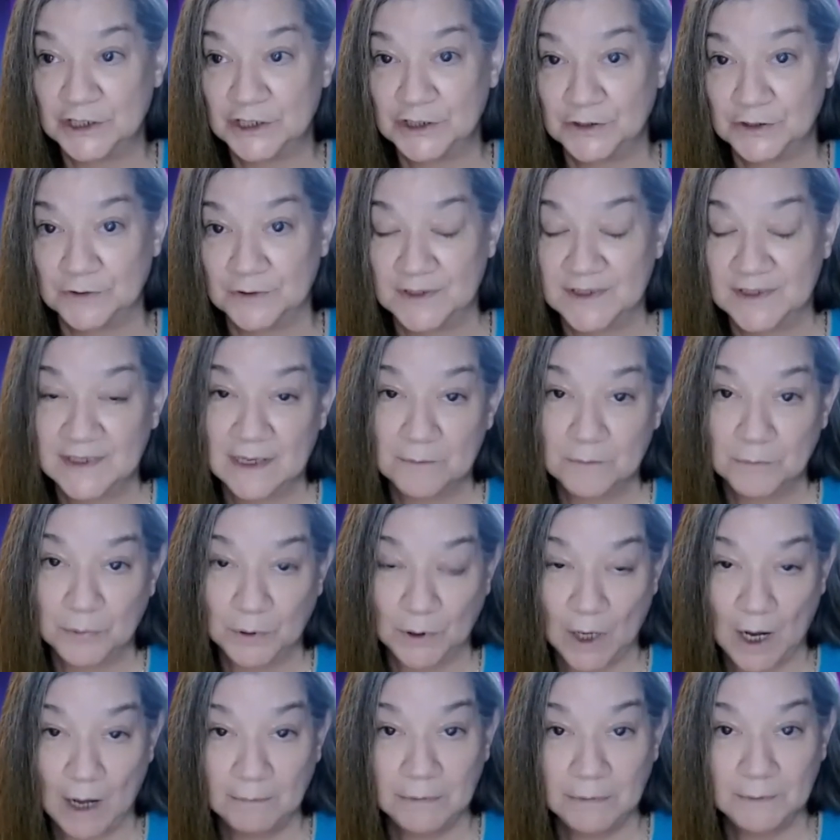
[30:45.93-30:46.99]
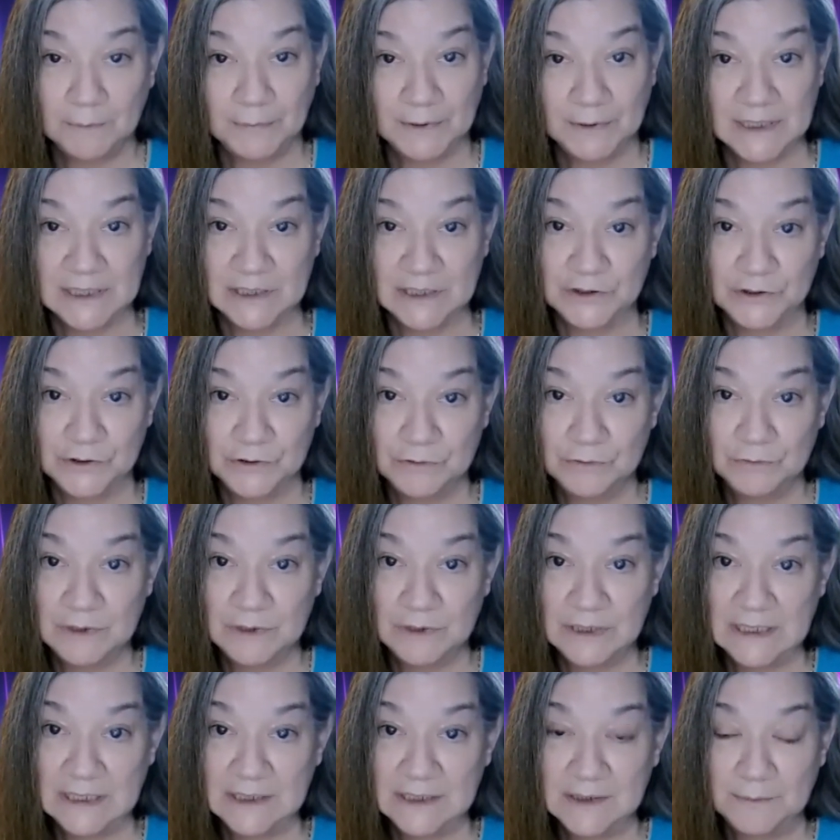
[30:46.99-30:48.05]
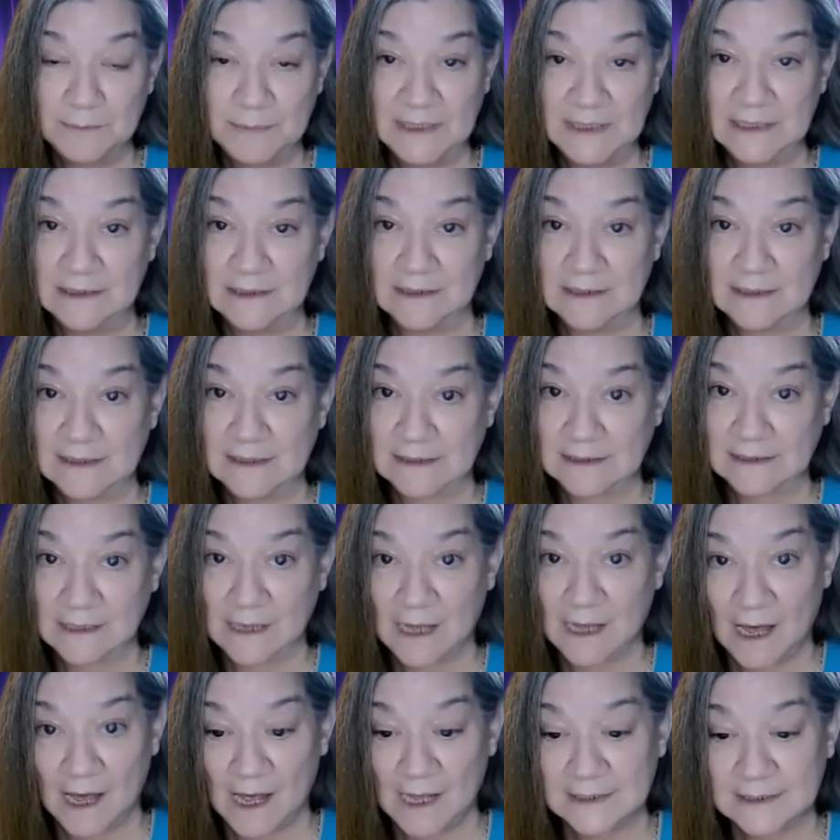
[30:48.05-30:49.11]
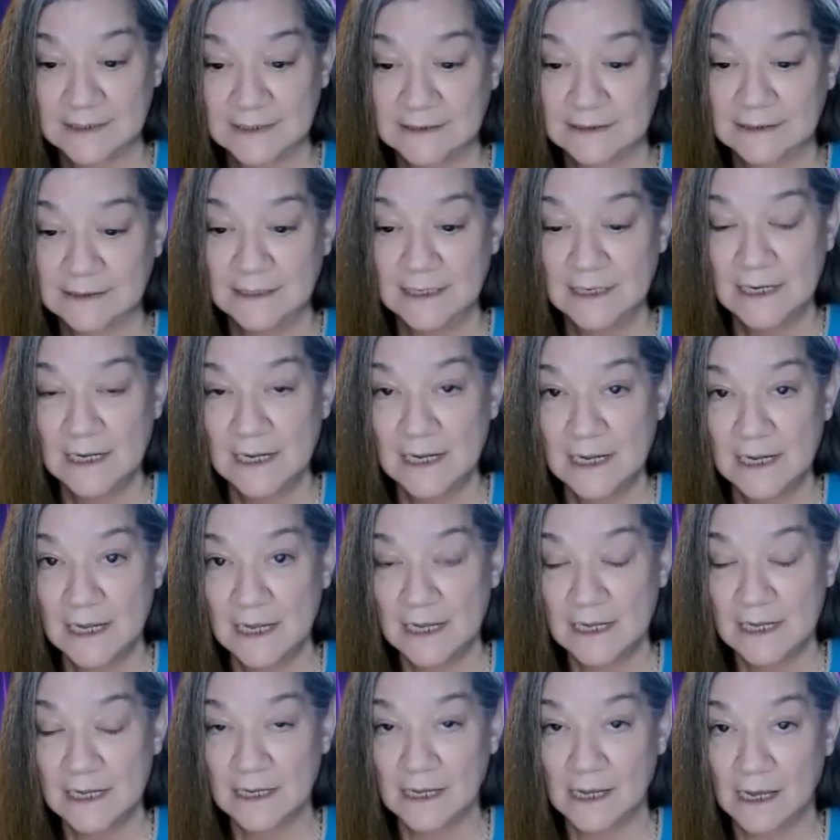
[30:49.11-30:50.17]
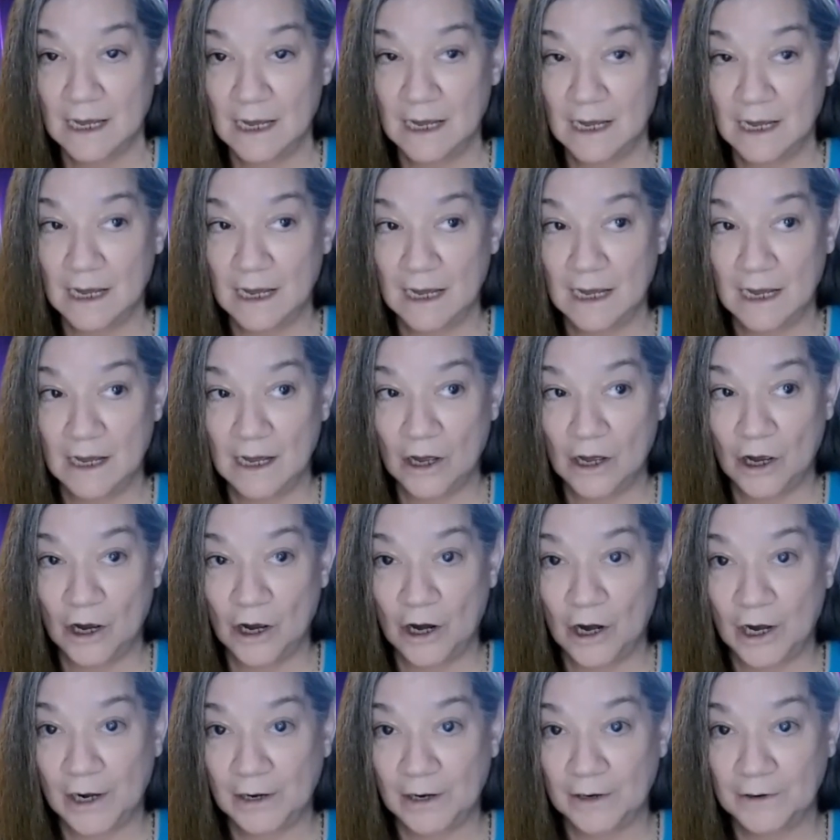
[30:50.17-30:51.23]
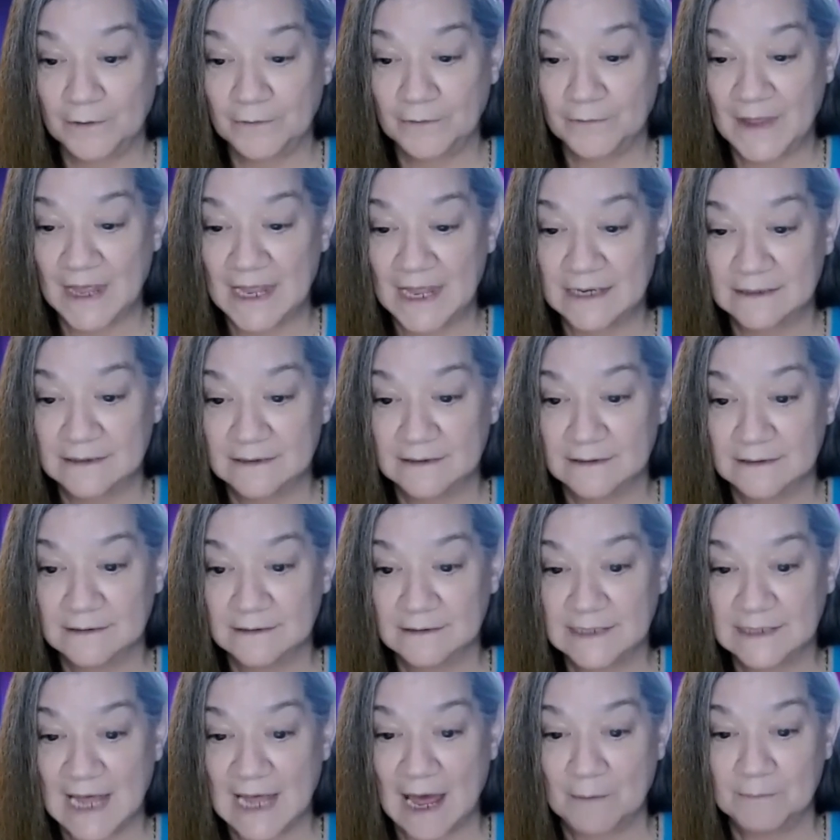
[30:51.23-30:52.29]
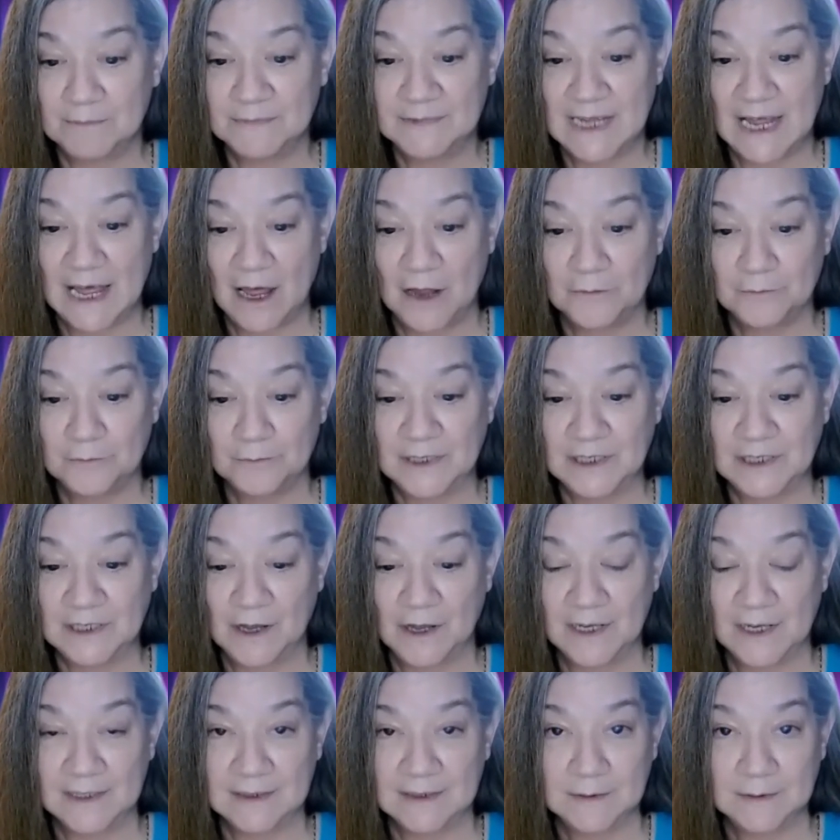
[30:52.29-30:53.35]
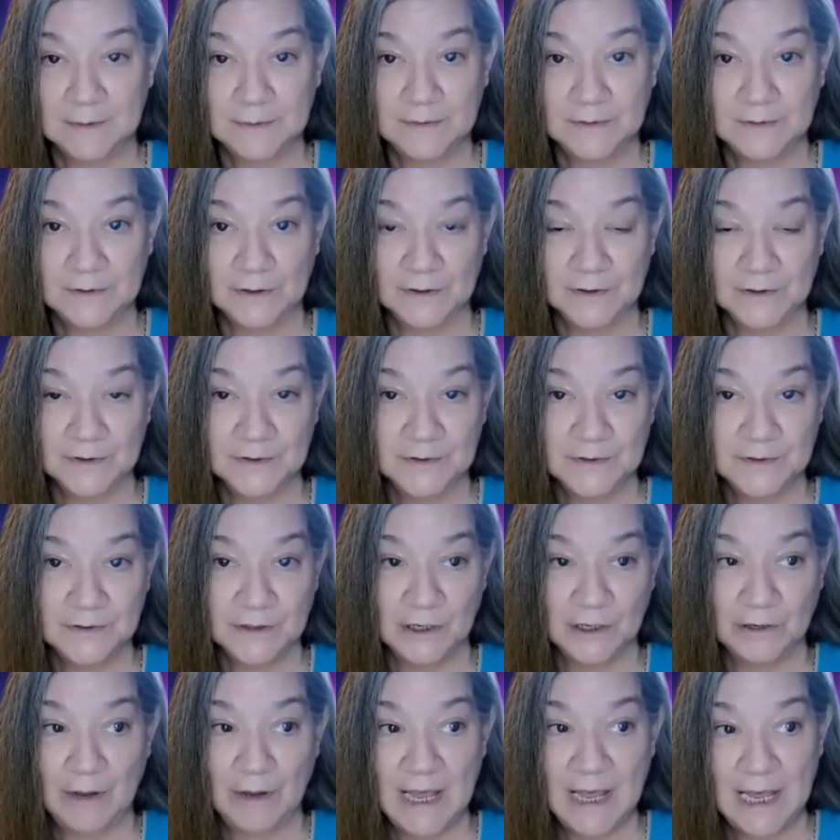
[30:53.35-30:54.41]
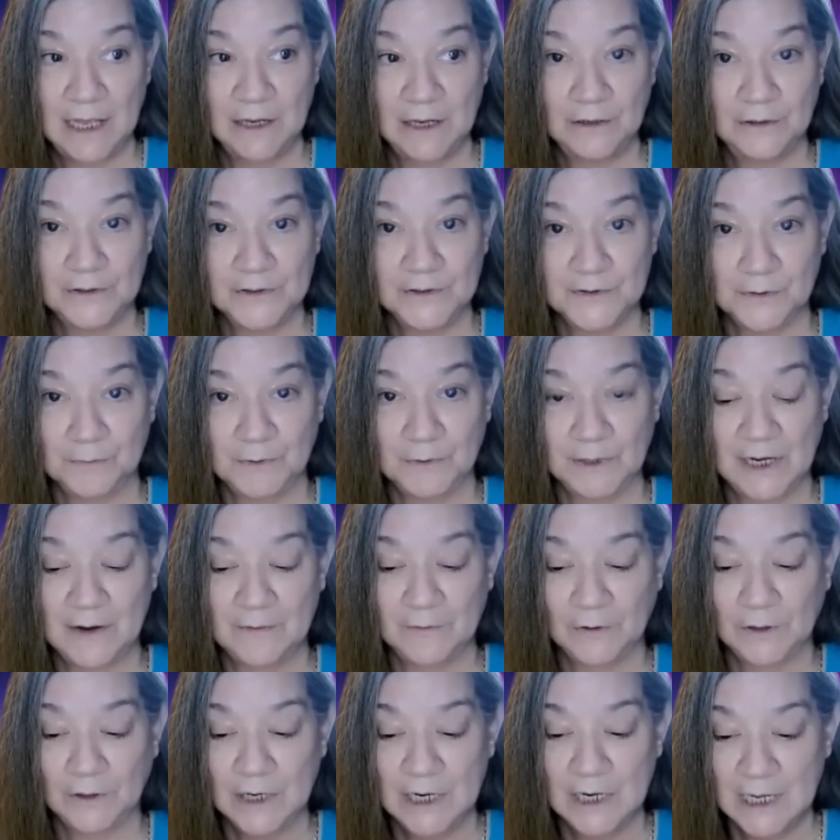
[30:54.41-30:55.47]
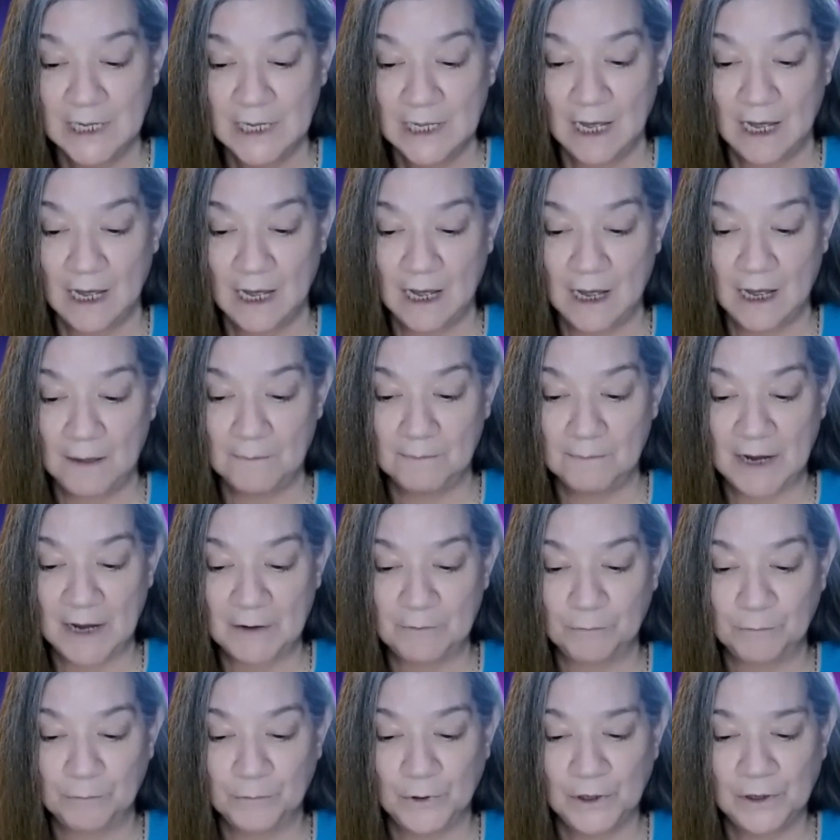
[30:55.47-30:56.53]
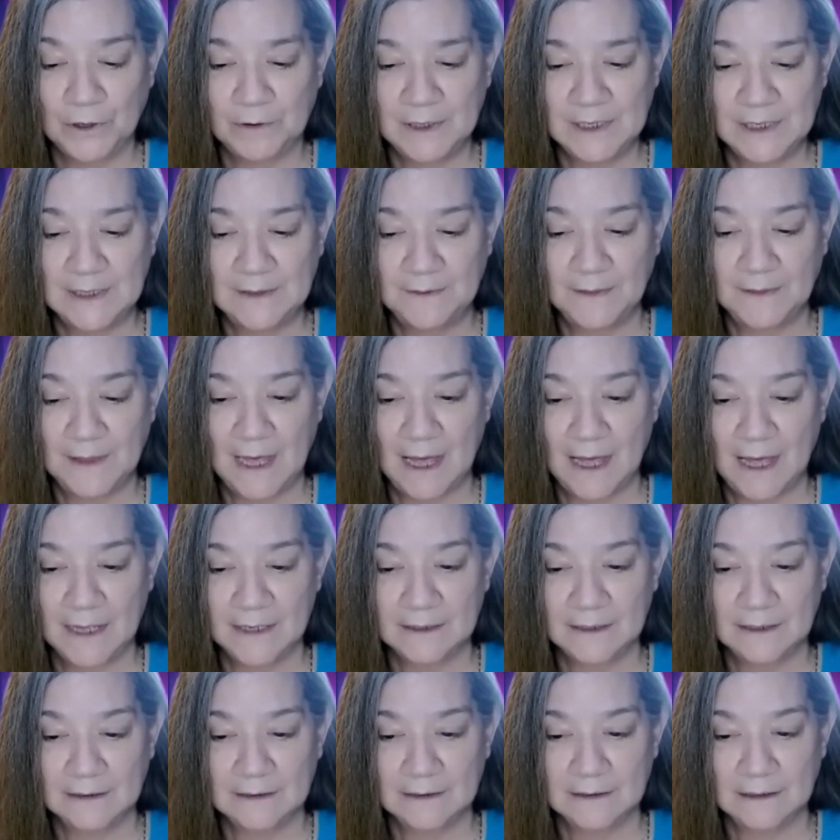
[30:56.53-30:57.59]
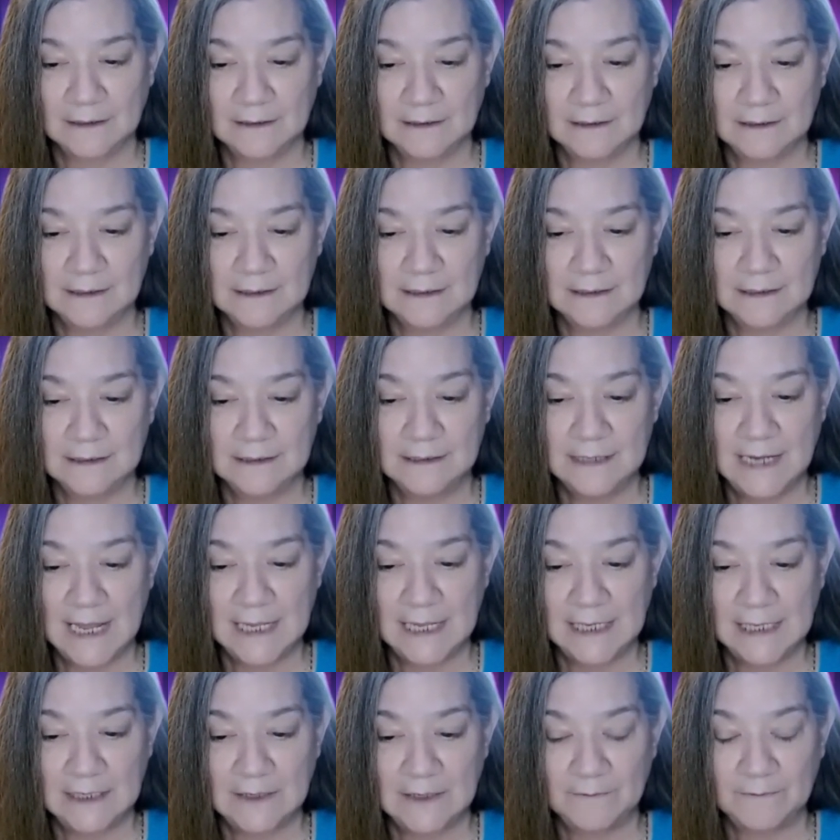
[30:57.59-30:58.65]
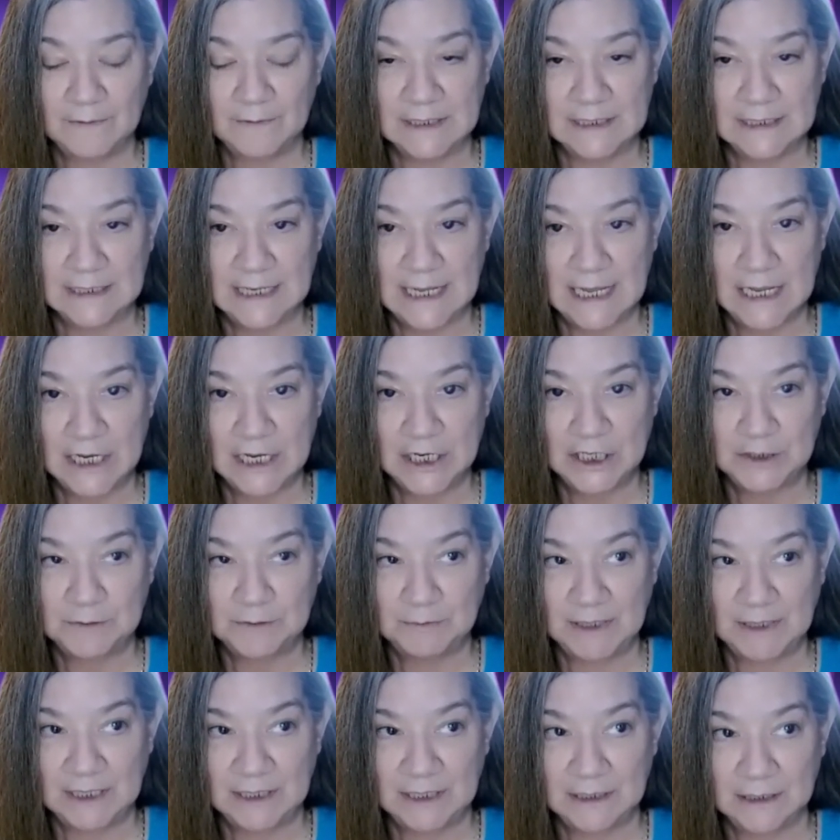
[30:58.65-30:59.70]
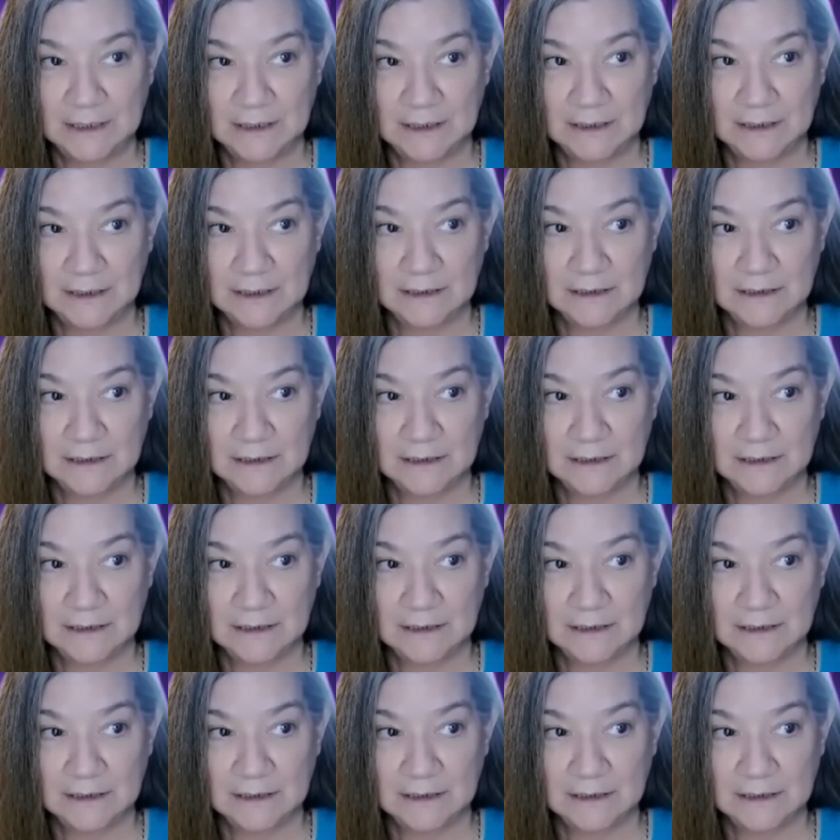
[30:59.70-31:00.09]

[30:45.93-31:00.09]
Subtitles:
issues that probably do need to be discussed are then tapped down because there's haters or whatever? I worry that negative engagement